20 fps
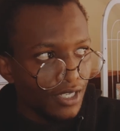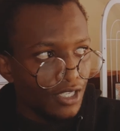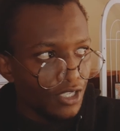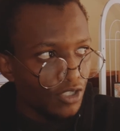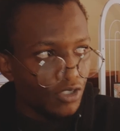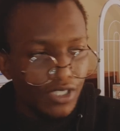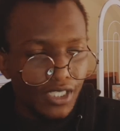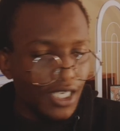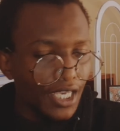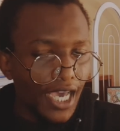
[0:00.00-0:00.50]
You
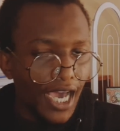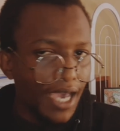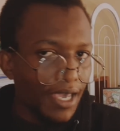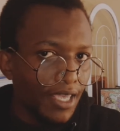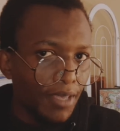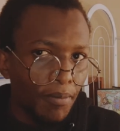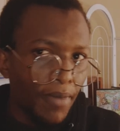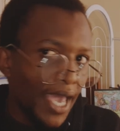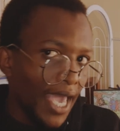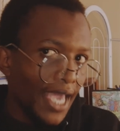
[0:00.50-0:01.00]
see,
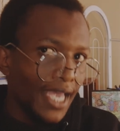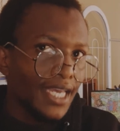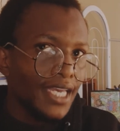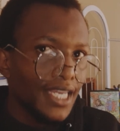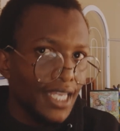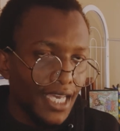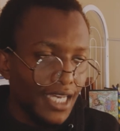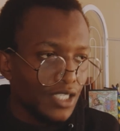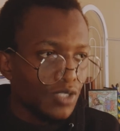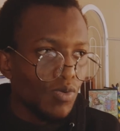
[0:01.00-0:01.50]
my
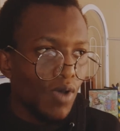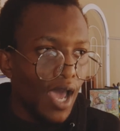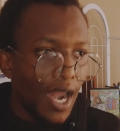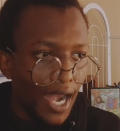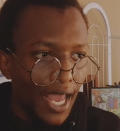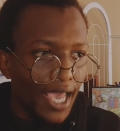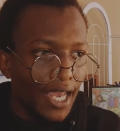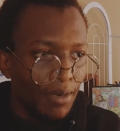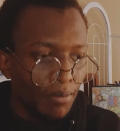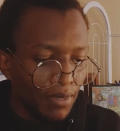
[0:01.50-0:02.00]
ideas were
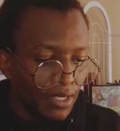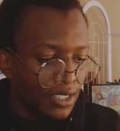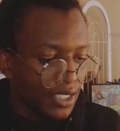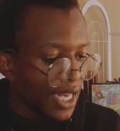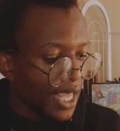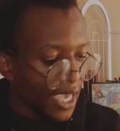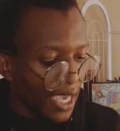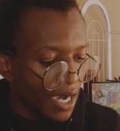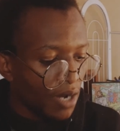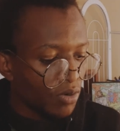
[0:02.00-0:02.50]
aligned, means
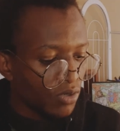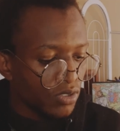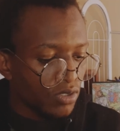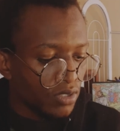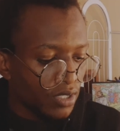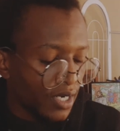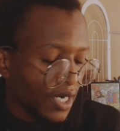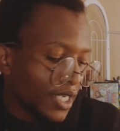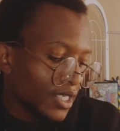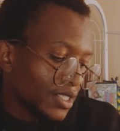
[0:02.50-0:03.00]
like I was on
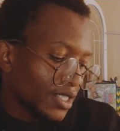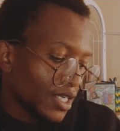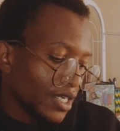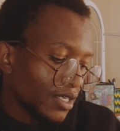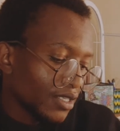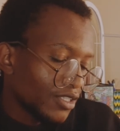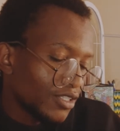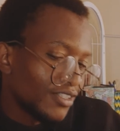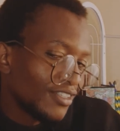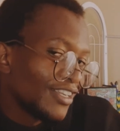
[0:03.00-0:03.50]
the right
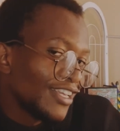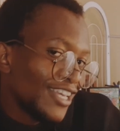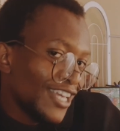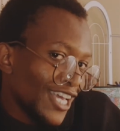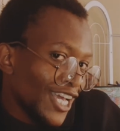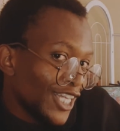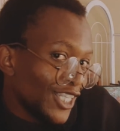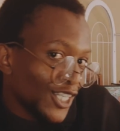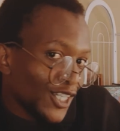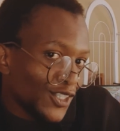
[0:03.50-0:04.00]
track.
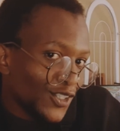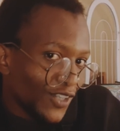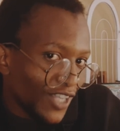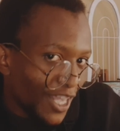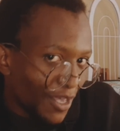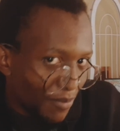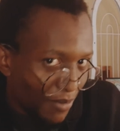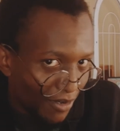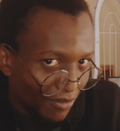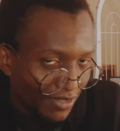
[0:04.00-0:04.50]
TikTok
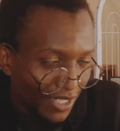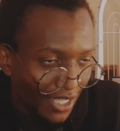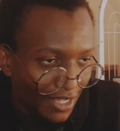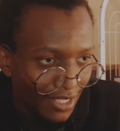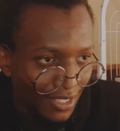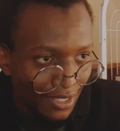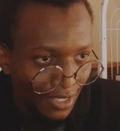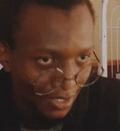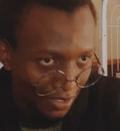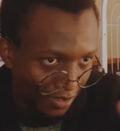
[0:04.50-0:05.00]
came after. I
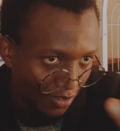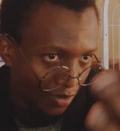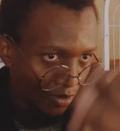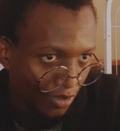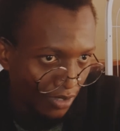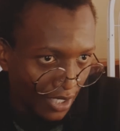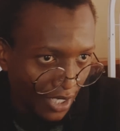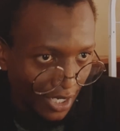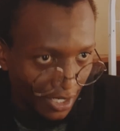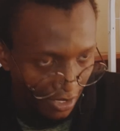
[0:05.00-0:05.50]
think they stole
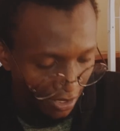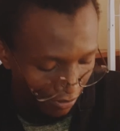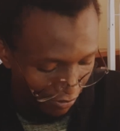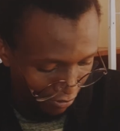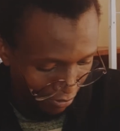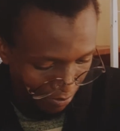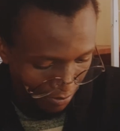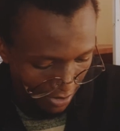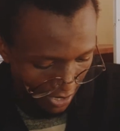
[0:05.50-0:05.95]
the idea from